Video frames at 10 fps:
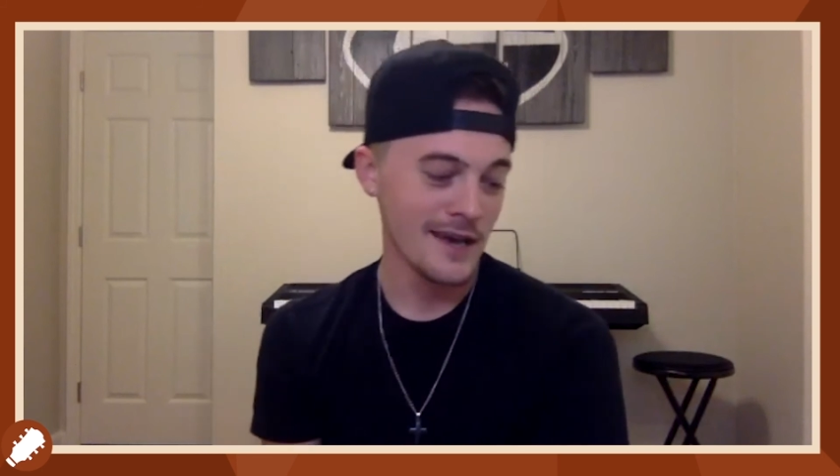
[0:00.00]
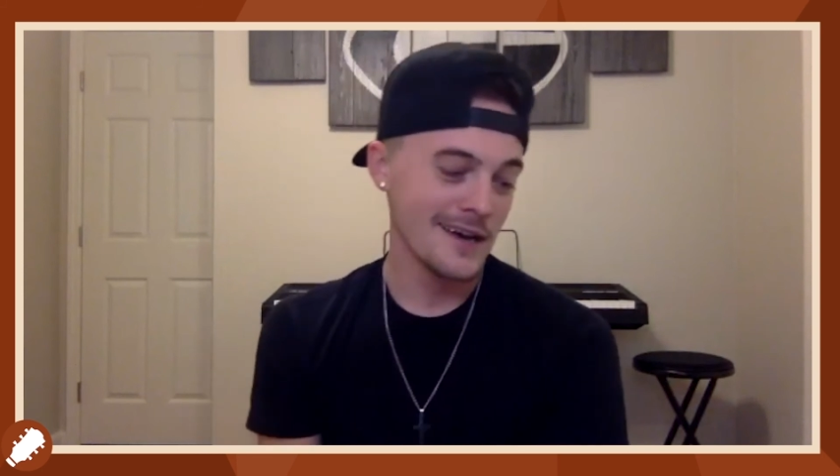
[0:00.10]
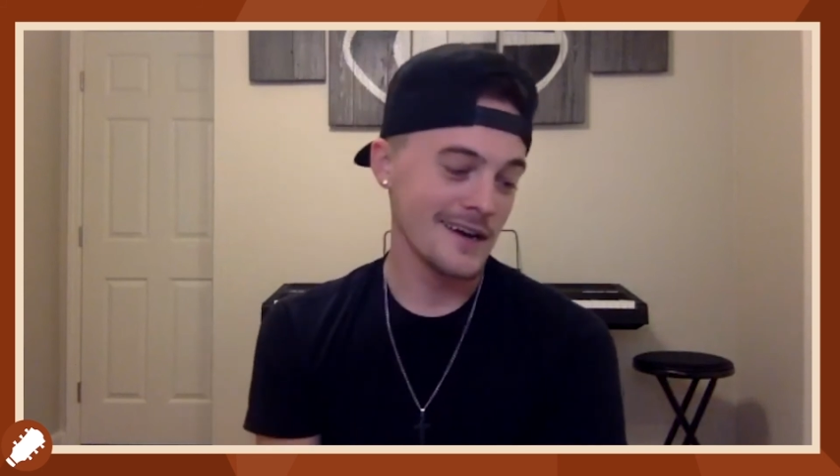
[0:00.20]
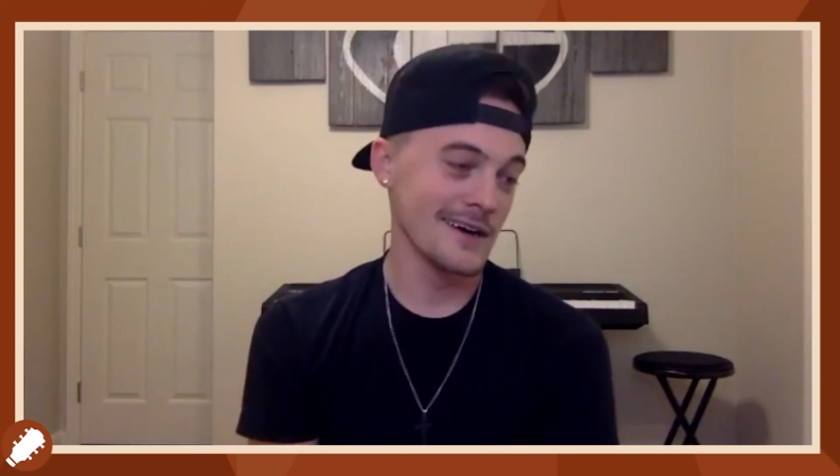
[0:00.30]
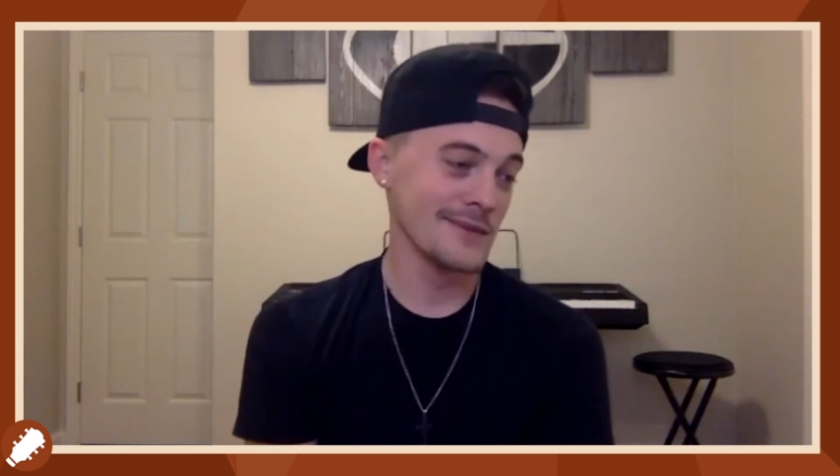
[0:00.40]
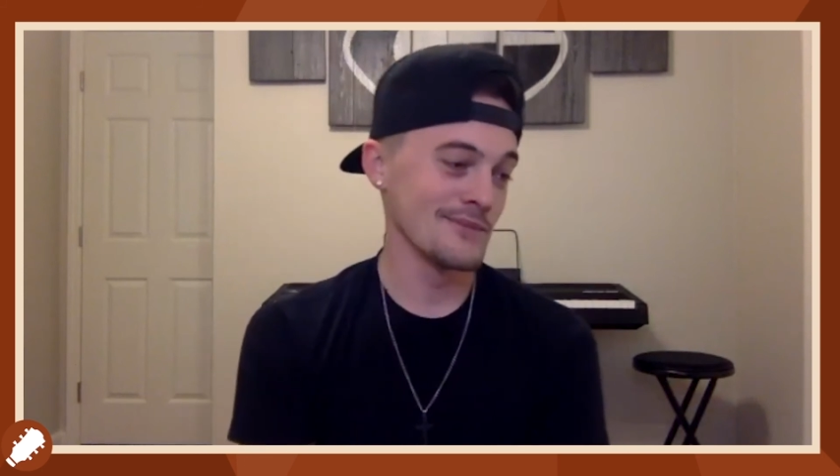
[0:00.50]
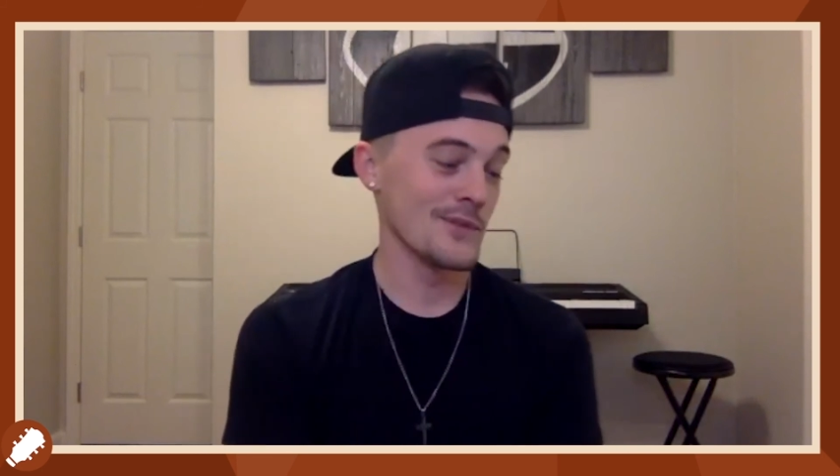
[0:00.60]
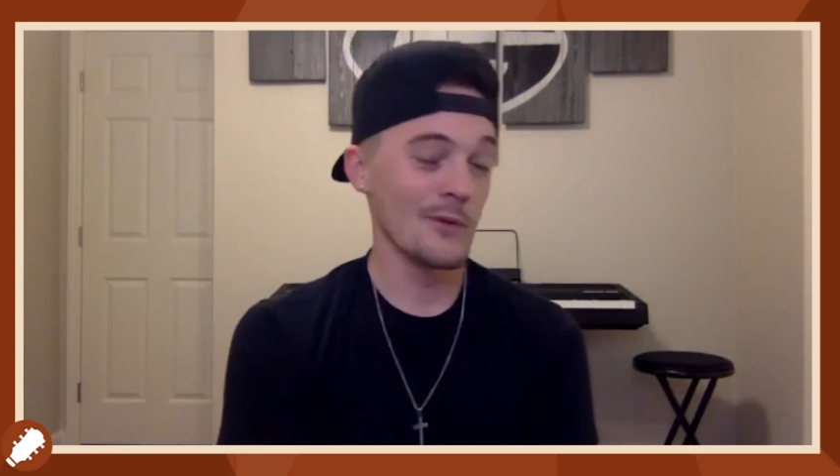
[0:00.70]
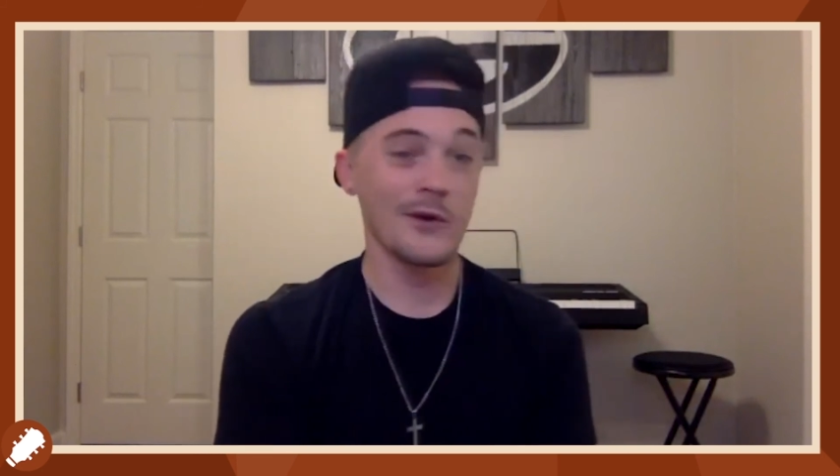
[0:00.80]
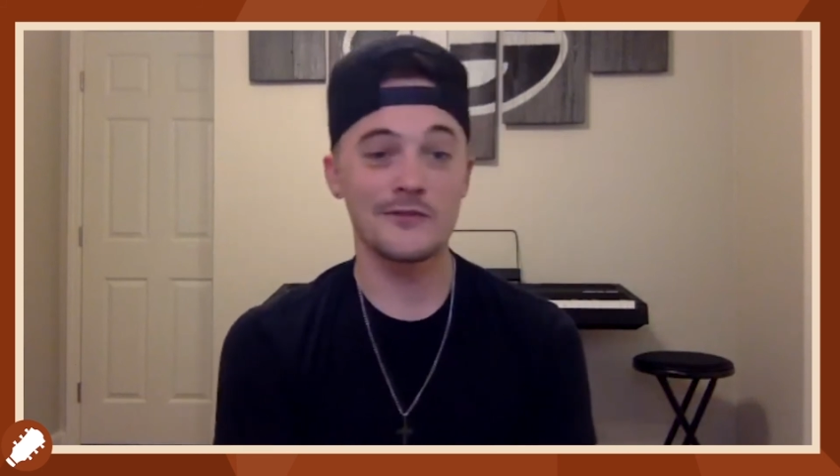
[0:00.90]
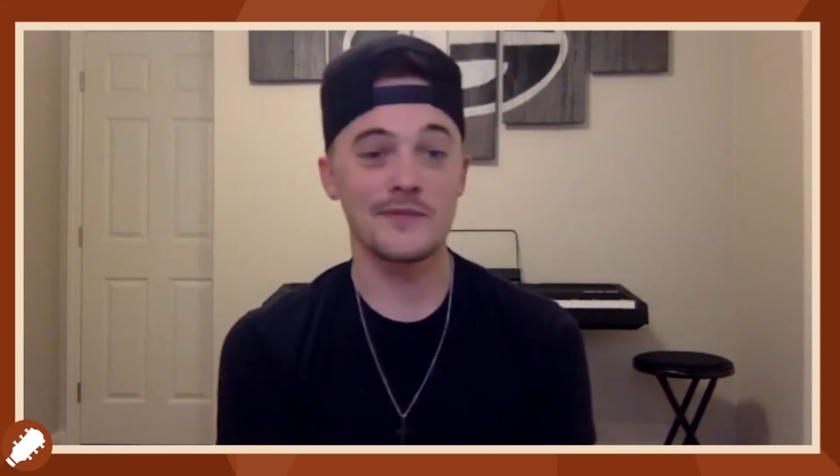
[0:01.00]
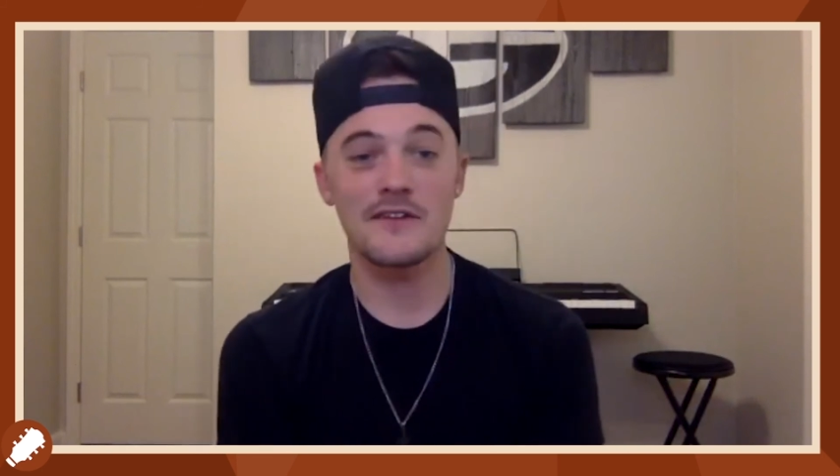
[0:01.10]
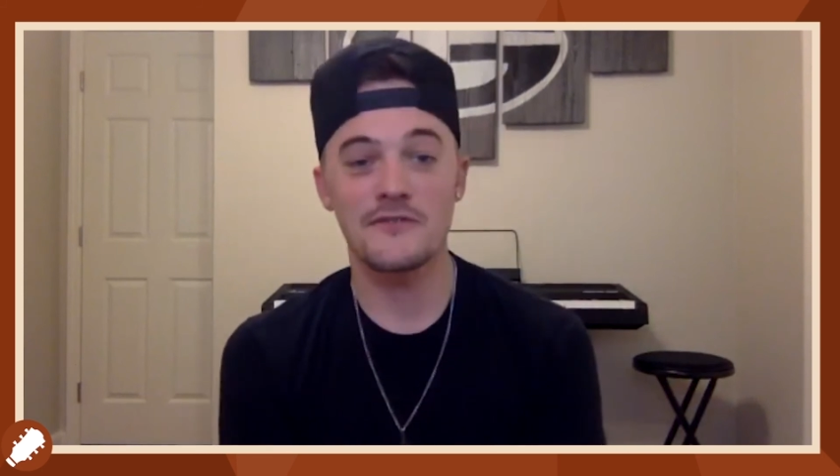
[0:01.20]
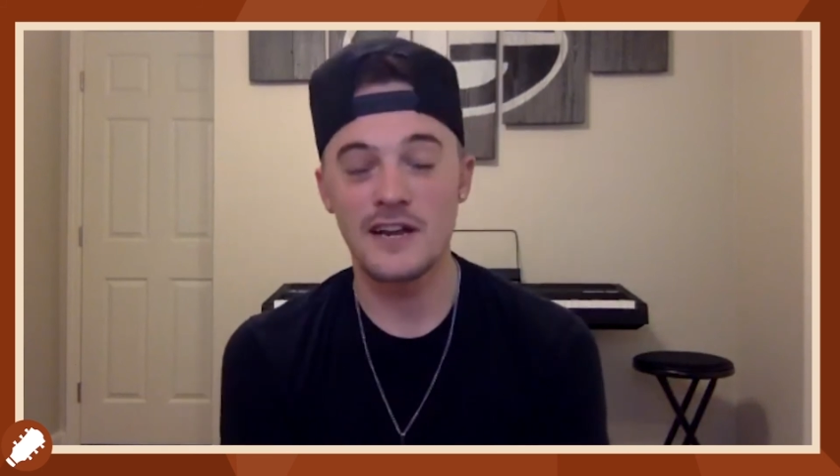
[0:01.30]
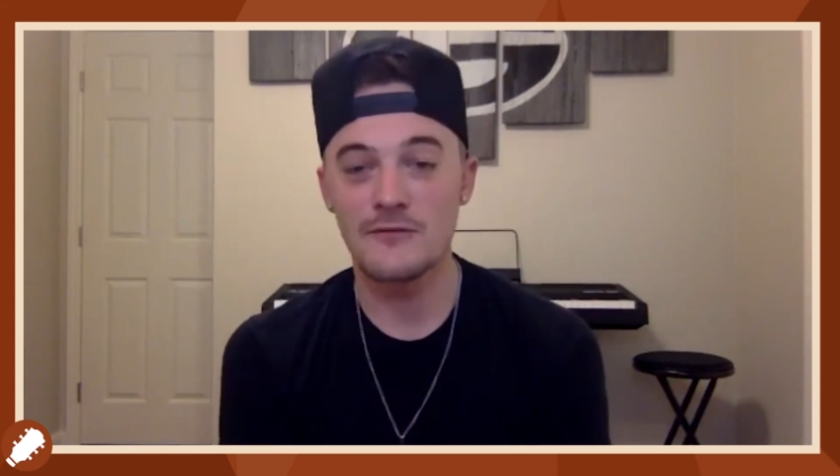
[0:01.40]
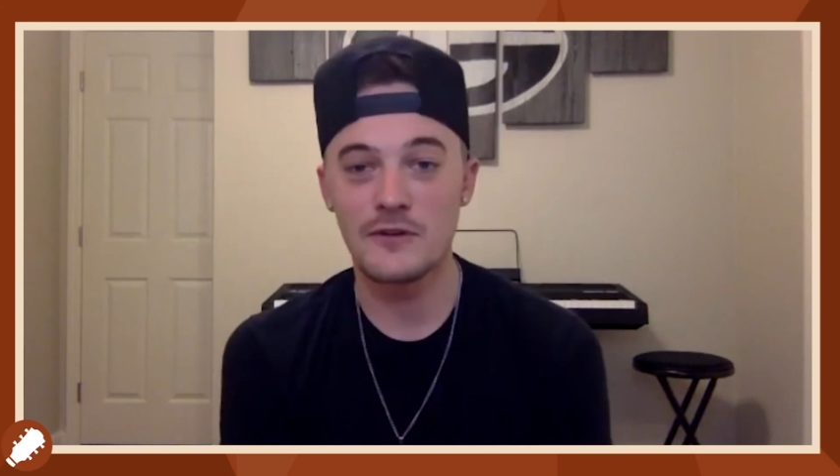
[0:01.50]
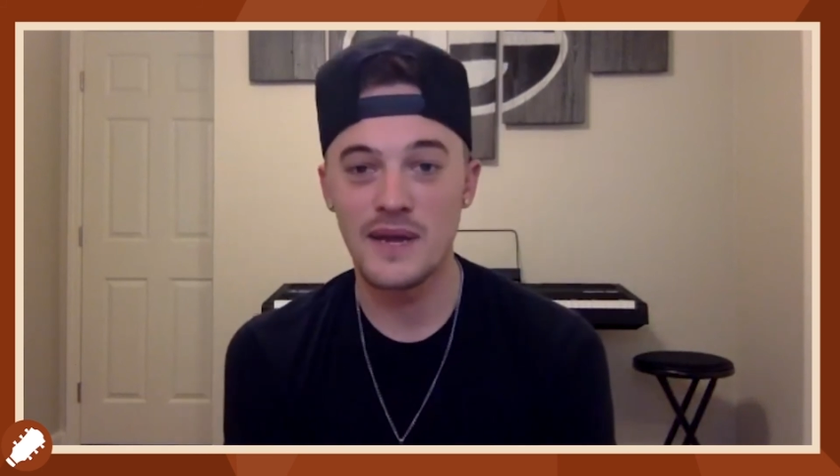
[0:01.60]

Um, one of my favorite